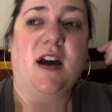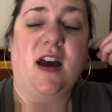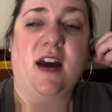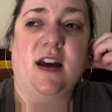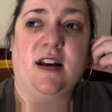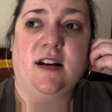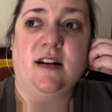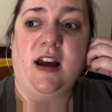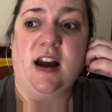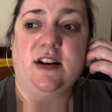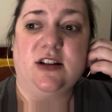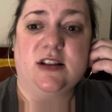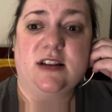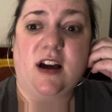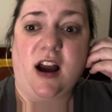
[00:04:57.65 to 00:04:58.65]
and I
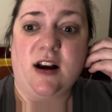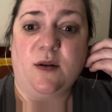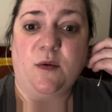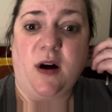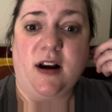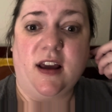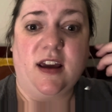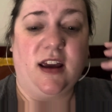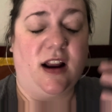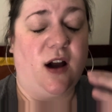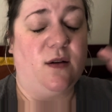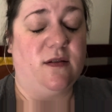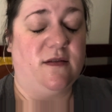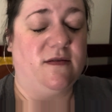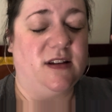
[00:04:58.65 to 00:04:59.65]
just kind of want to get
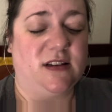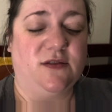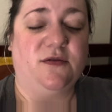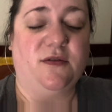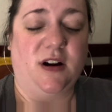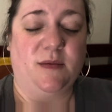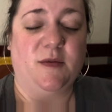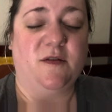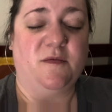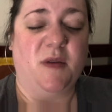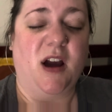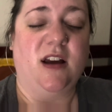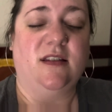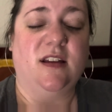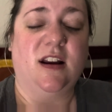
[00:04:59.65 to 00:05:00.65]
out of this frame of
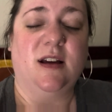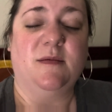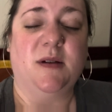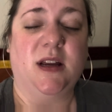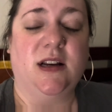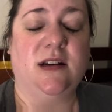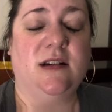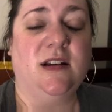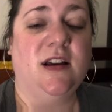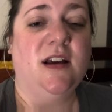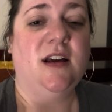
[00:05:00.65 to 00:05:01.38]
mind that I'm in,